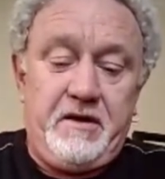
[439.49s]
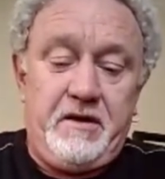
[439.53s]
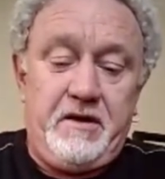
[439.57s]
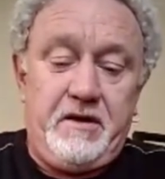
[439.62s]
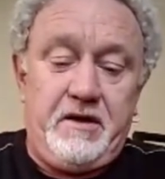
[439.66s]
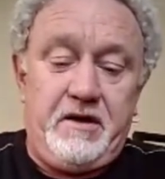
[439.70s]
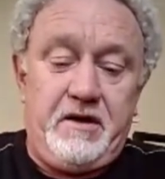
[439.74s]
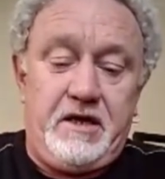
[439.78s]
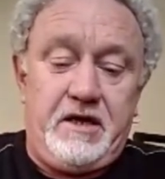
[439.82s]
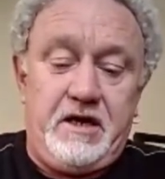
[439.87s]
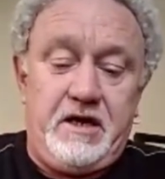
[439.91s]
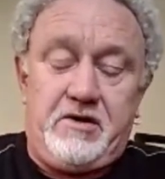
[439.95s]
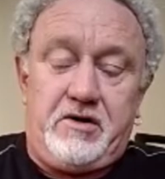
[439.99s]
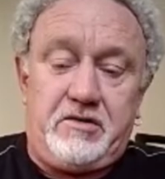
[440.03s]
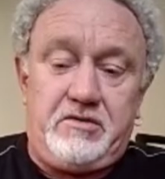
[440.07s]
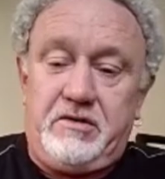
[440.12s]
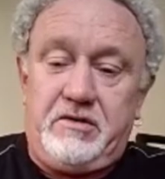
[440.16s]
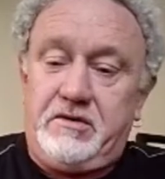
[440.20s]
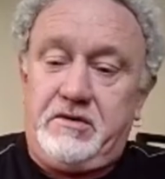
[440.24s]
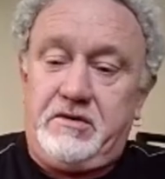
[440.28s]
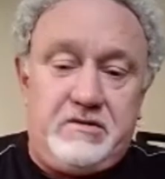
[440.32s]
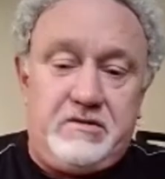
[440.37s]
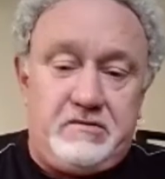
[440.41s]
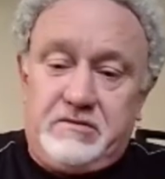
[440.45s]
you couldn't
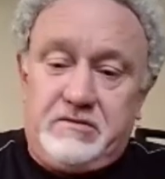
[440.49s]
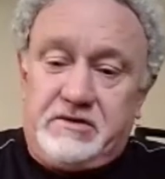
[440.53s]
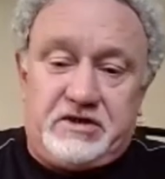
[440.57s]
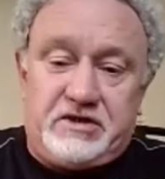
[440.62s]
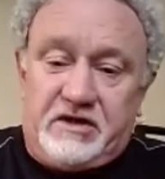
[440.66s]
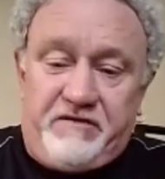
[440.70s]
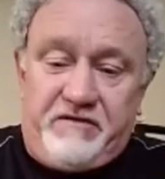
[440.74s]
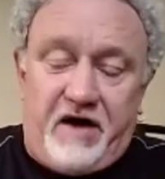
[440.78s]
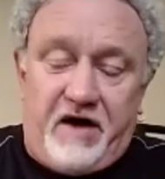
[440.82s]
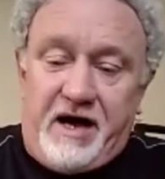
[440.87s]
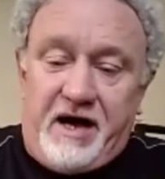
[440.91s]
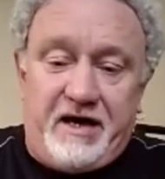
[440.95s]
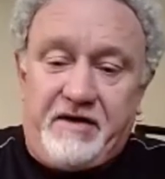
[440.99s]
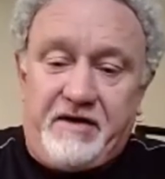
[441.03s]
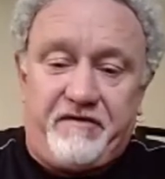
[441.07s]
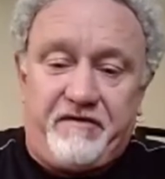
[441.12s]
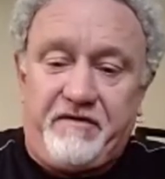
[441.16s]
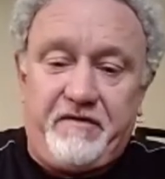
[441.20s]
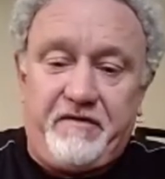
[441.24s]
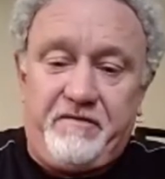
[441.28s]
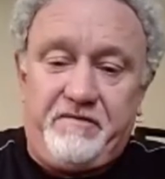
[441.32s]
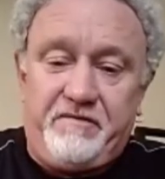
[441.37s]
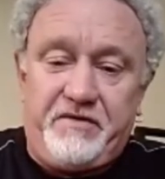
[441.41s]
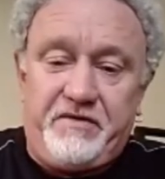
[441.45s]
survive.
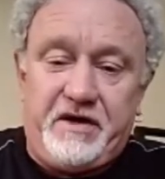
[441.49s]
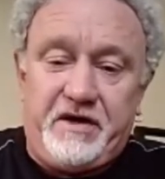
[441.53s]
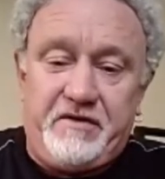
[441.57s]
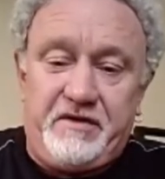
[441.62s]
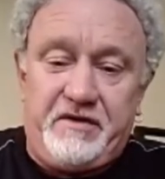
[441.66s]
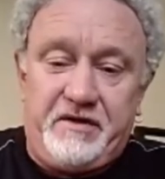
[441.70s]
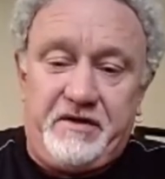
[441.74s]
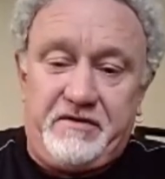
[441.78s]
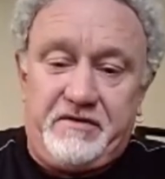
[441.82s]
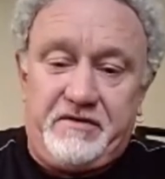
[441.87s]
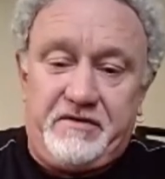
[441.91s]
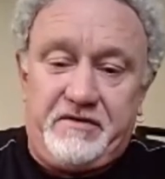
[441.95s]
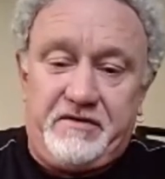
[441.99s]
The